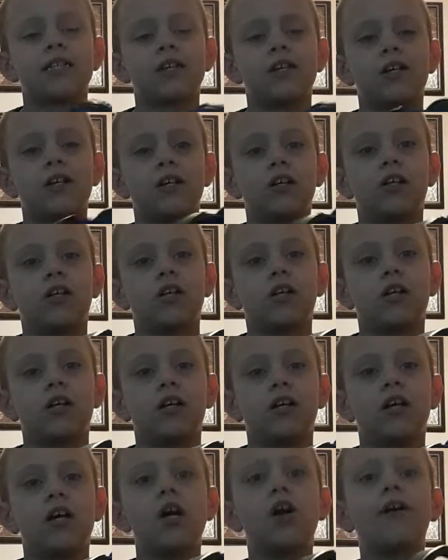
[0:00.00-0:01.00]
shot. Oh,
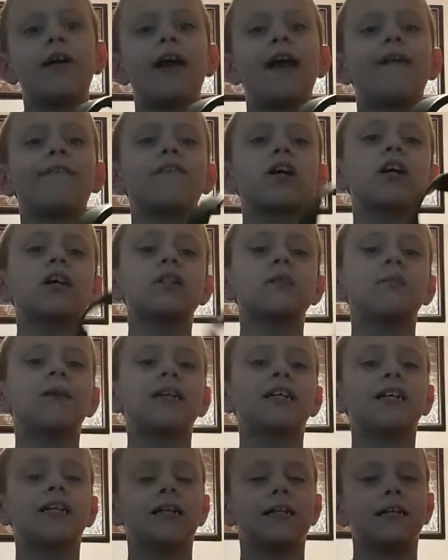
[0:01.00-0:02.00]
yeah, I forgot to
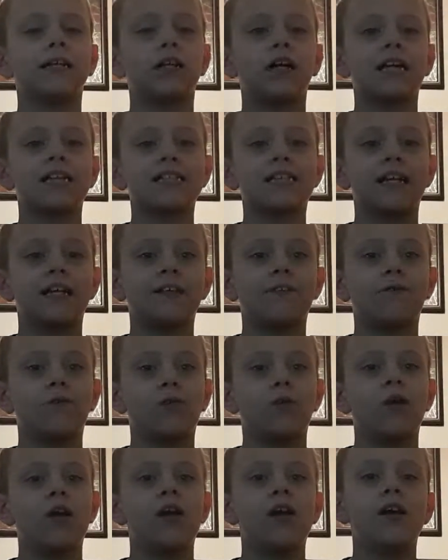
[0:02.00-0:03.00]
mention in The Last Guest
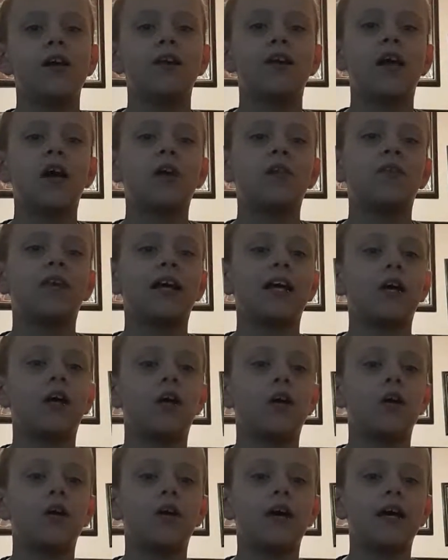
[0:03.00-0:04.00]
4. Yeah, they
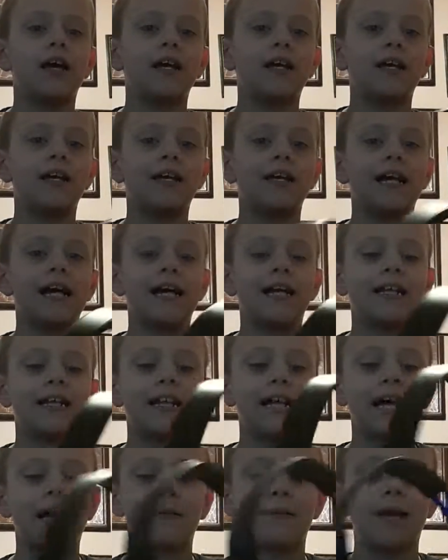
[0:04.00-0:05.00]
all, it had
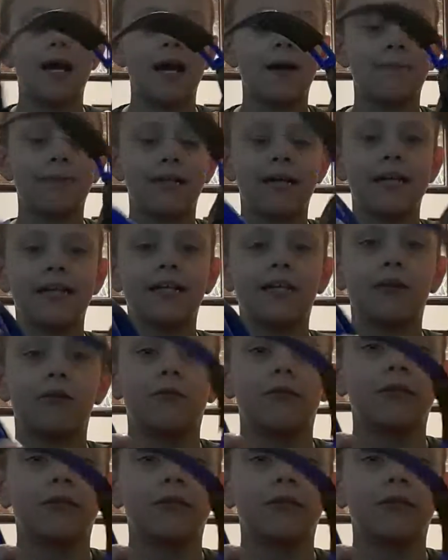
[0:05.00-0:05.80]
a happy ending